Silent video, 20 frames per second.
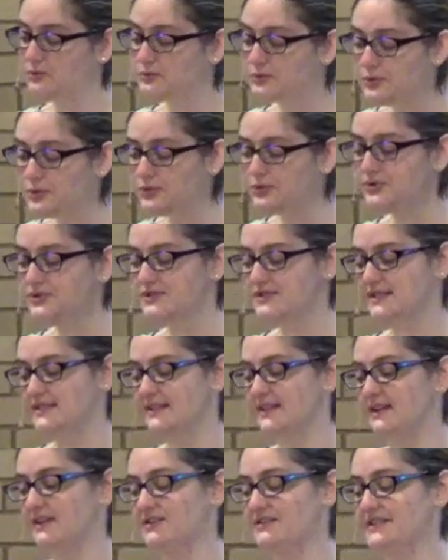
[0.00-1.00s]
Ruth
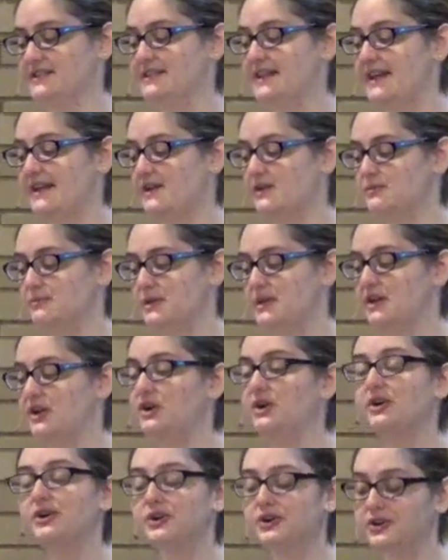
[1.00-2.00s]
declared to Naomi
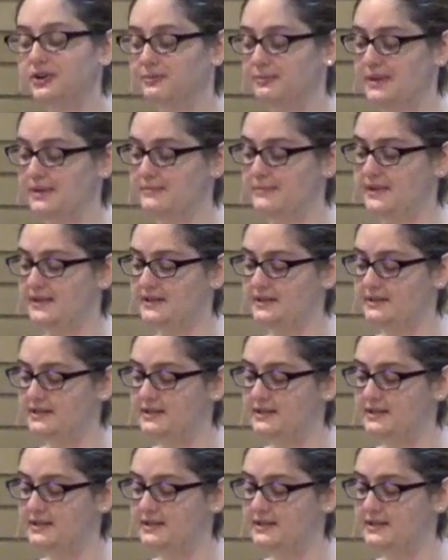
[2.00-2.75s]
her commitment